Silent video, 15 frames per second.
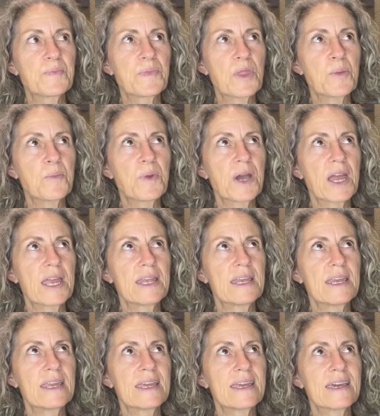but
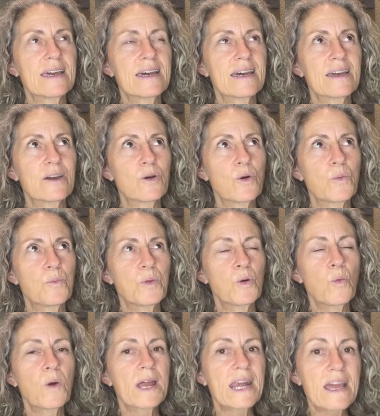
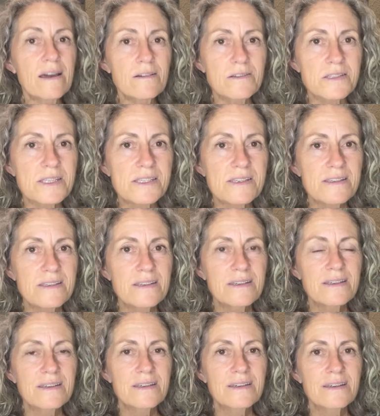But what else?
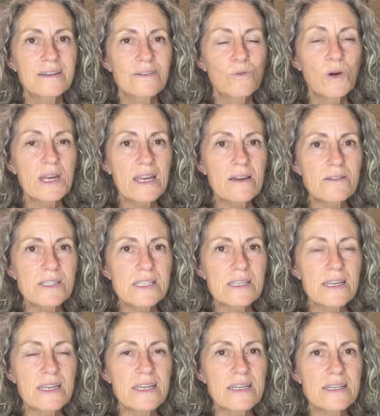What else
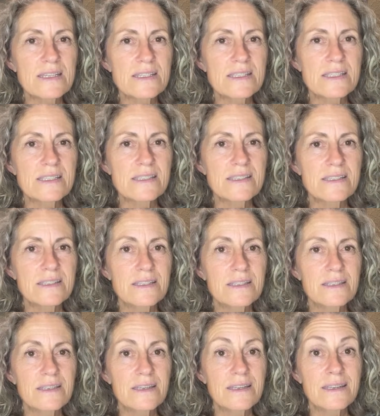is
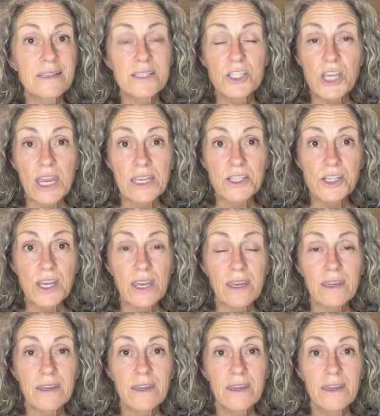changing?